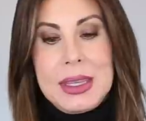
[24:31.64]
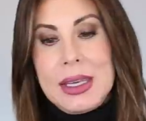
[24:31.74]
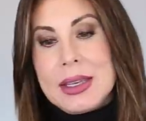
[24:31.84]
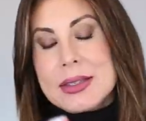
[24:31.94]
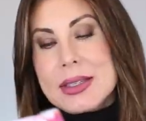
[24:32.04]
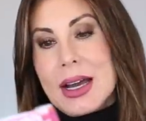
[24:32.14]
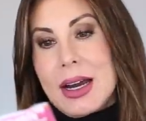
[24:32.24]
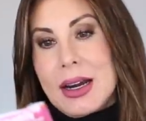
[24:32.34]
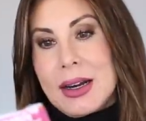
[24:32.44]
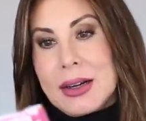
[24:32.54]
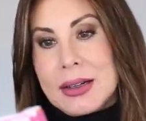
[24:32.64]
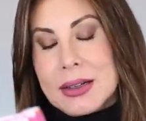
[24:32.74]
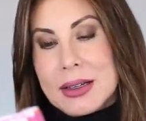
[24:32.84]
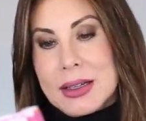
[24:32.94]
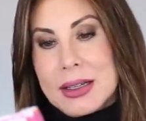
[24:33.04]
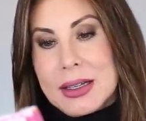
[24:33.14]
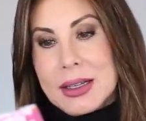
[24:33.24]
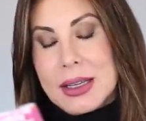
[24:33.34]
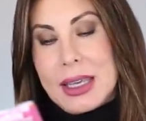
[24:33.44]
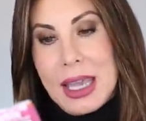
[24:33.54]
These are
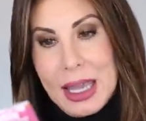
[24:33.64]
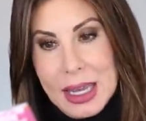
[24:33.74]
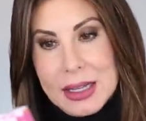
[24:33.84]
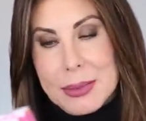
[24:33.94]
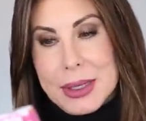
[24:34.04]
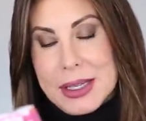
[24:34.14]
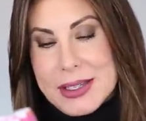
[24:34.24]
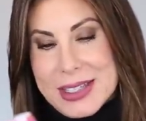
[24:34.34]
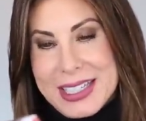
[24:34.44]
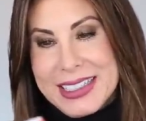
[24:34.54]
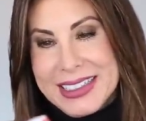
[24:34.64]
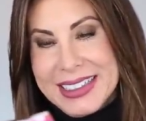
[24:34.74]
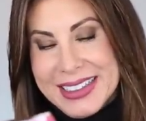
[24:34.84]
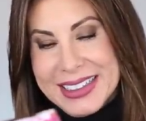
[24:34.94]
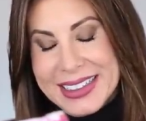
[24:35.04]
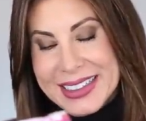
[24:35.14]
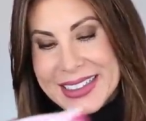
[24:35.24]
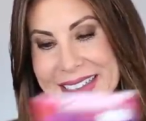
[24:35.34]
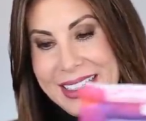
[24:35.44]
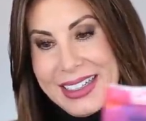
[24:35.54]
cannabis
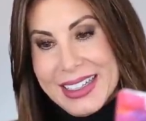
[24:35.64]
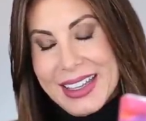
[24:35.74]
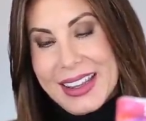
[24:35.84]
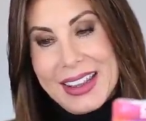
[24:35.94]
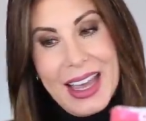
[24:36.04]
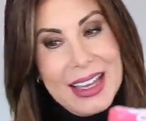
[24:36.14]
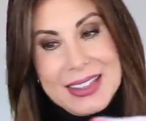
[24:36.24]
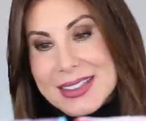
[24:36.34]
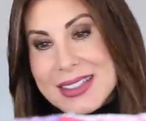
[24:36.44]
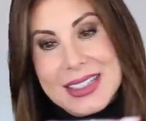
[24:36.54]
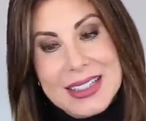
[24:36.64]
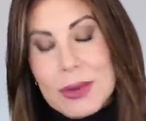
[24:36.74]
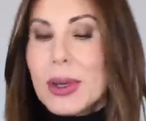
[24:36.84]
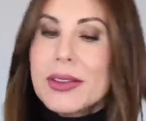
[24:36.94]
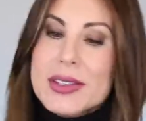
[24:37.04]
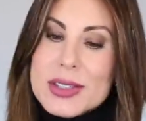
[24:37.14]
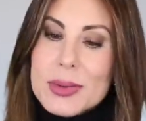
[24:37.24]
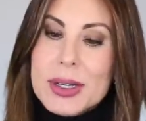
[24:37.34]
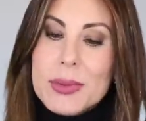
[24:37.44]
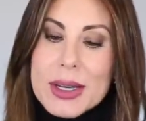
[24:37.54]
that did, well, this
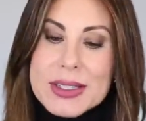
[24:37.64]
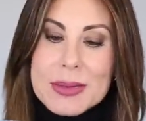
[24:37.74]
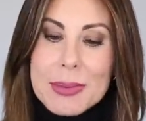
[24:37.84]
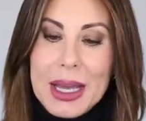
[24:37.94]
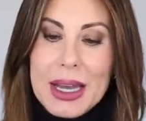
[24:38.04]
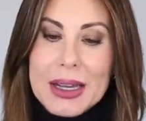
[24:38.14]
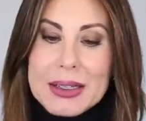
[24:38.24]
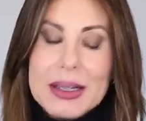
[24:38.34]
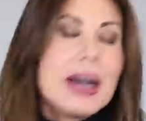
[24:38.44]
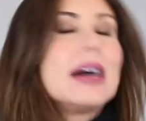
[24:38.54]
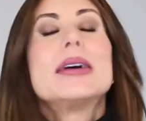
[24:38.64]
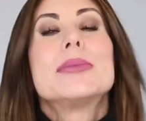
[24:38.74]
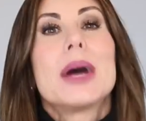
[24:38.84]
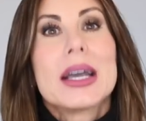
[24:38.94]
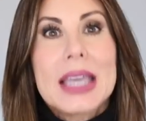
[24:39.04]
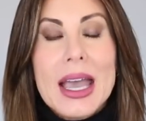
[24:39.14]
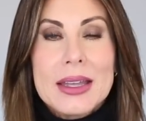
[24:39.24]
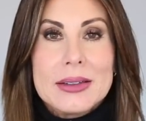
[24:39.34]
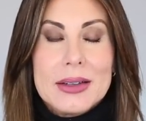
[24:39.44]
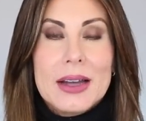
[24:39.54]
one wasn't bad.
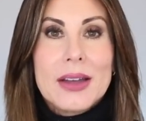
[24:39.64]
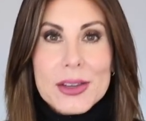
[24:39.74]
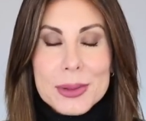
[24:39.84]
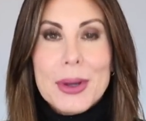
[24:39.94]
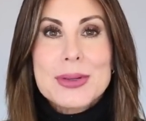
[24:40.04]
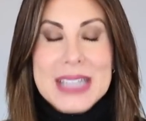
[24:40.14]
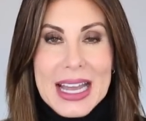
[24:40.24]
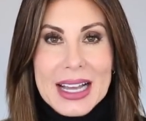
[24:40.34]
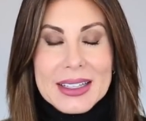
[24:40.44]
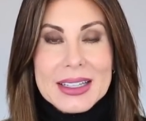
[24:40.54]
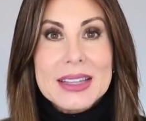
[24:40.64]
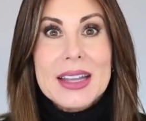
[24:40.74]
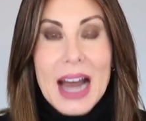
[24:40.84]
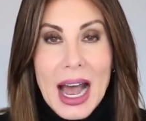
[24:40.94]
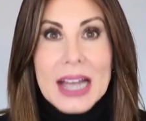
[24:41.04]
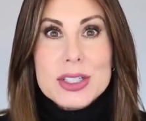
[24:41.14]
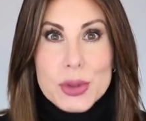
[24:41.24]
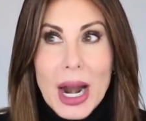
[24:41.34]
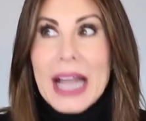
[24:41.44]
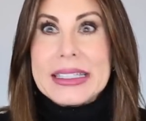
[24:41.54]
Again, another modality that I
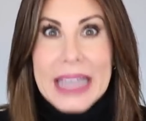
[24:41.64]
tried.